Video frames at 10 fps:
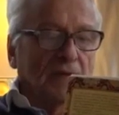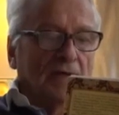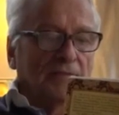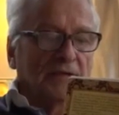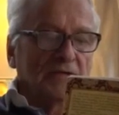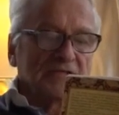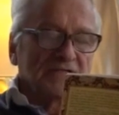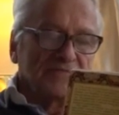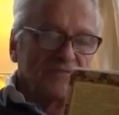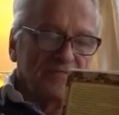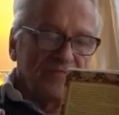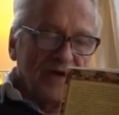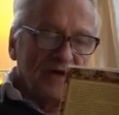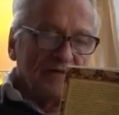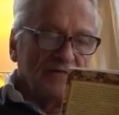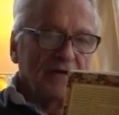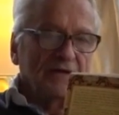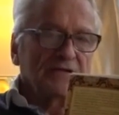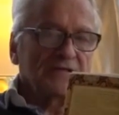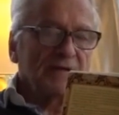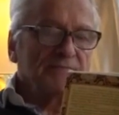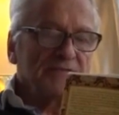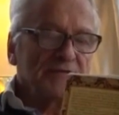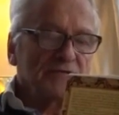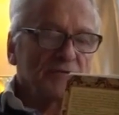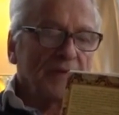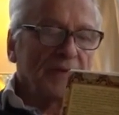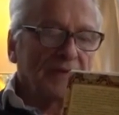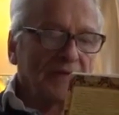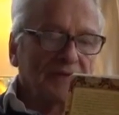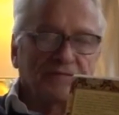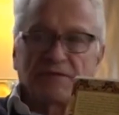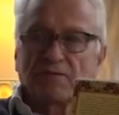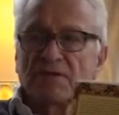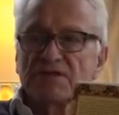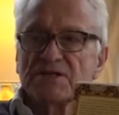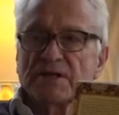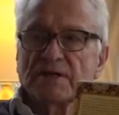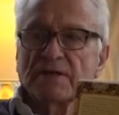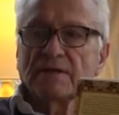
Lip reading: Because it's very, very tempting to make it individualistic.